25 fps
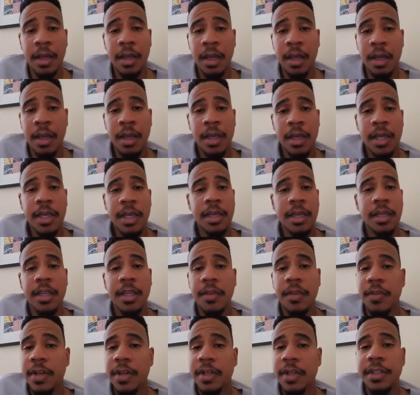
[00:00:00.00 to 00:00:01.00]
He can give
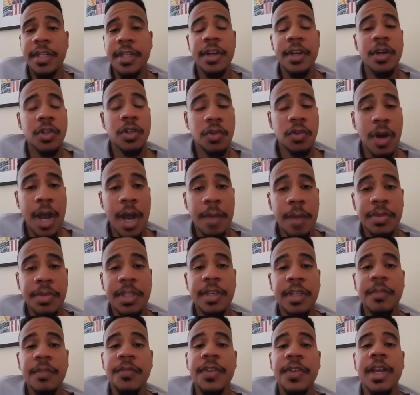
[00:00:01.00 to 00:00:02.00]
you the teardrops. He
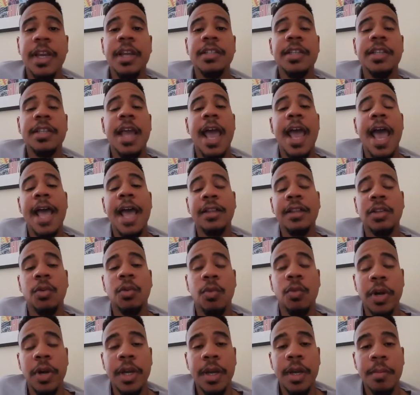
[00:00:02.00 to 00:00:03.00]
can finish at the
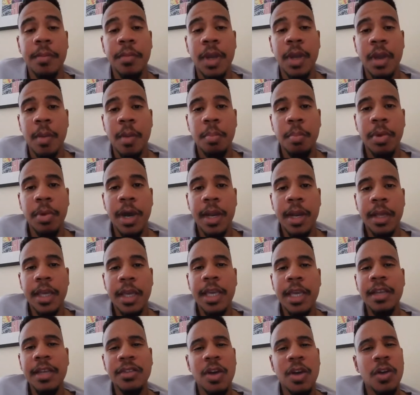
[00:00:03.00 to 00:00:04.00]
rim. But
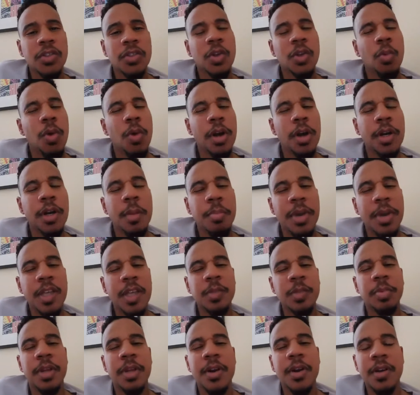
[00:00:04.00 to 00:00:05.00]
he's also one of the best
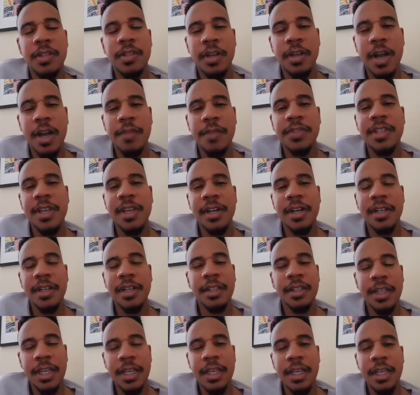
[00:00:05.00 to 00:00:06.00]
players that I've seen in the
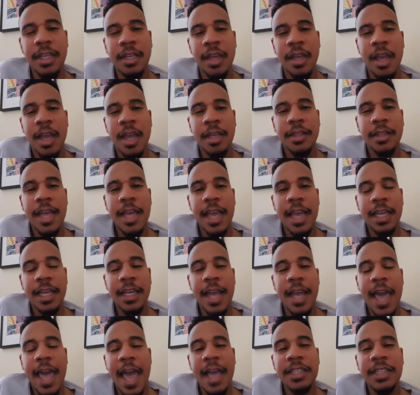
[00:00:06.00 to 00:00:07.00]
league that can
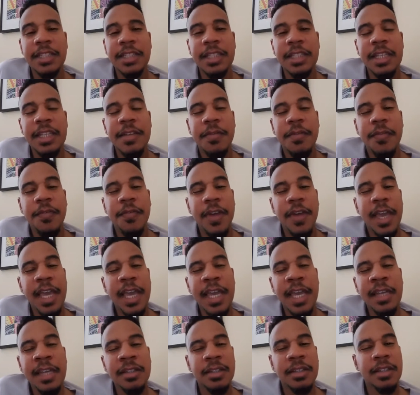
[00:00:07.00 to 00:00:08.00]
actually
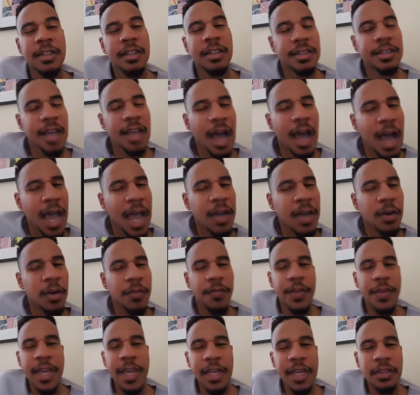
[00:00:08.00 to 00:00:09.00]
fade to the side or
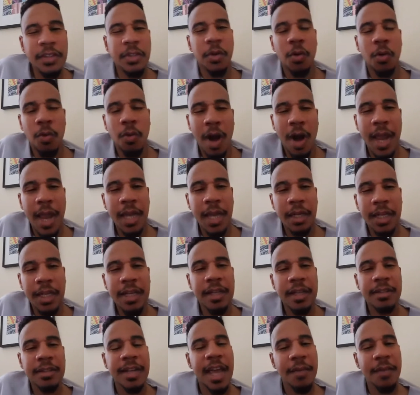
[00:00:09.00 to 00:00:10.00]
fade to the right. He
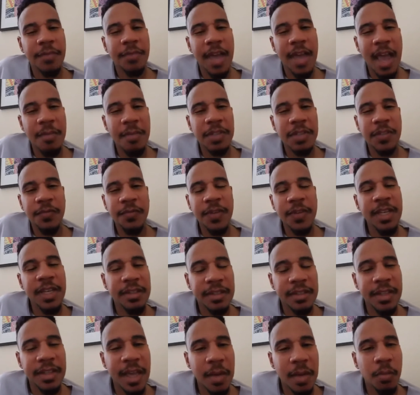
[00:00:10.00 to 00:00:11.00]
doesn't have to have his feet
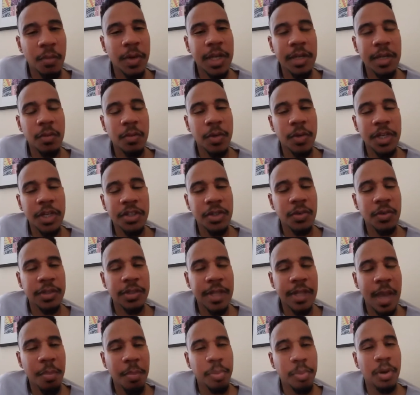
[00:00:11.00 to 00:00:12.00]
set when he shoots
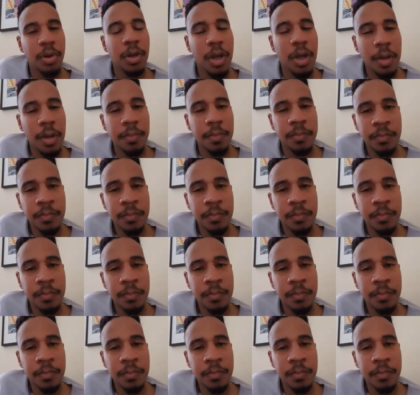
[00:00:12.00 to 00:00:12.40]
that pull-up.